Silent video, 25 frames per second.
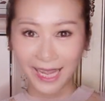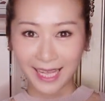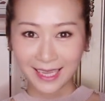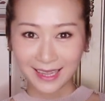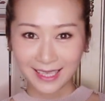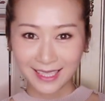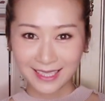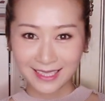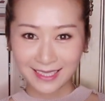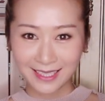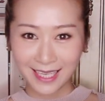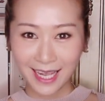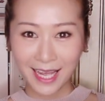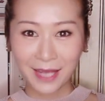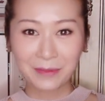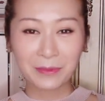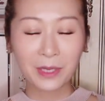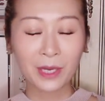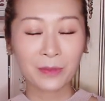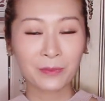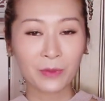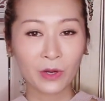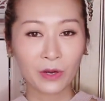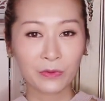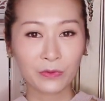and this time
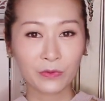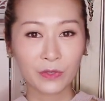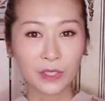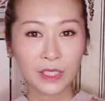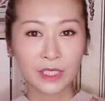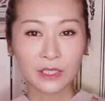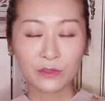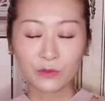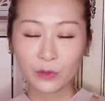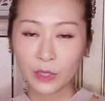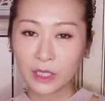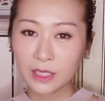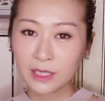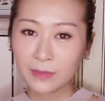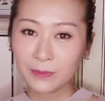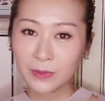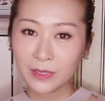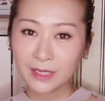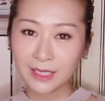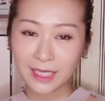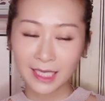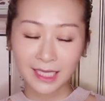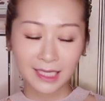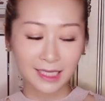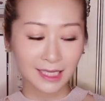I'm offering
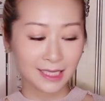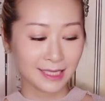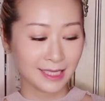20%